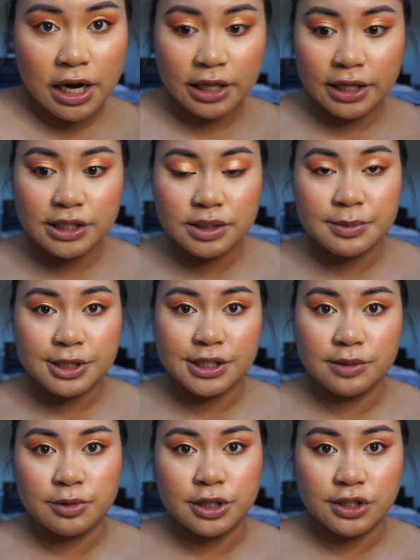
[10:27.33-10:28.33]
I like to mist
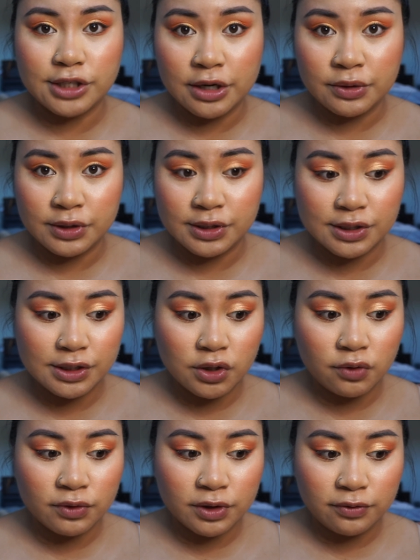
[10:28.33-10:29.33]
it pretty generously
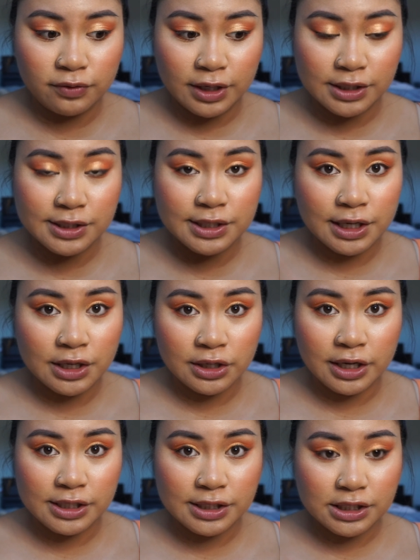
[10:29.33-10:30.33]
over the face to get a
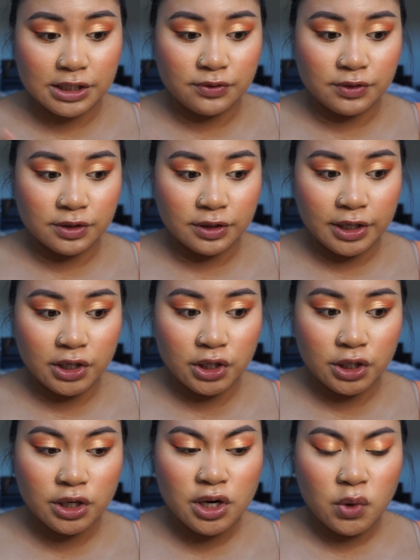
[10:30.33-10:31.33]
nice even
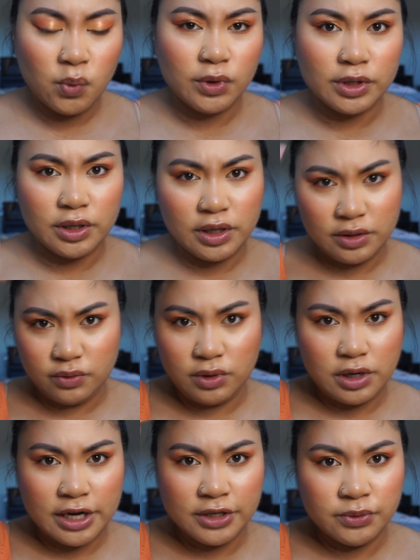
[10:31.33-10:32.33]
layer.
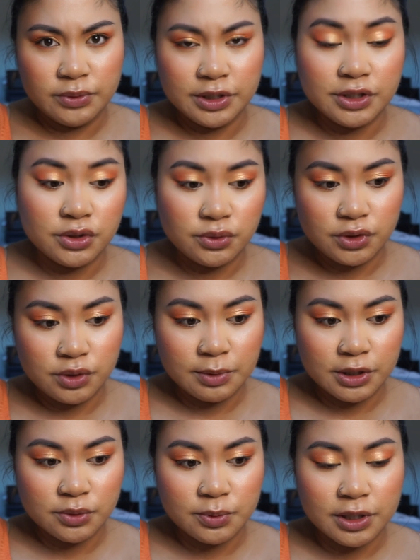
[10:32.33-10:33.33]
I don't really do too
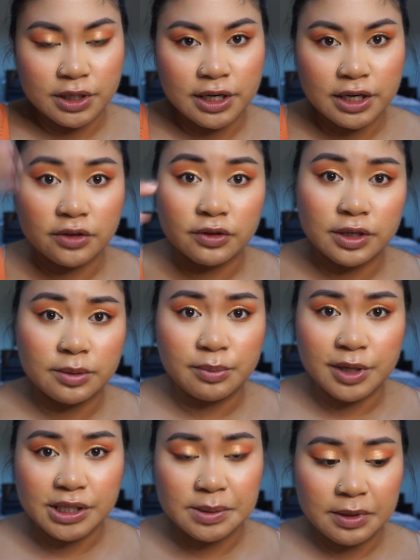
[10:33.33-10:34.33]
much where it kind of like
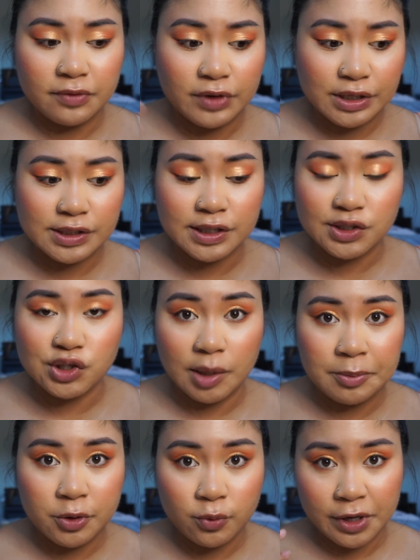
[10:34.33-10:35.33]
makes my face like
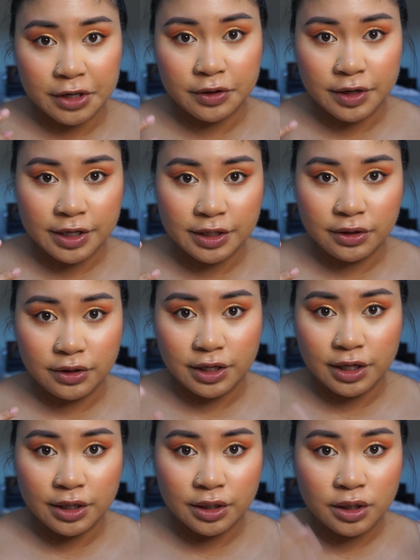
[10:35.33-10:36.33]
sopping wet or
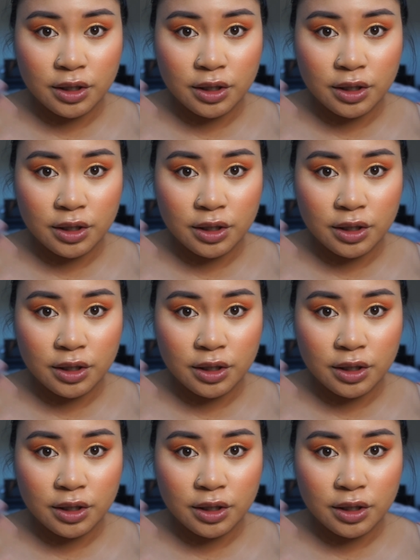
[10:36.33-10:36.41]
anything.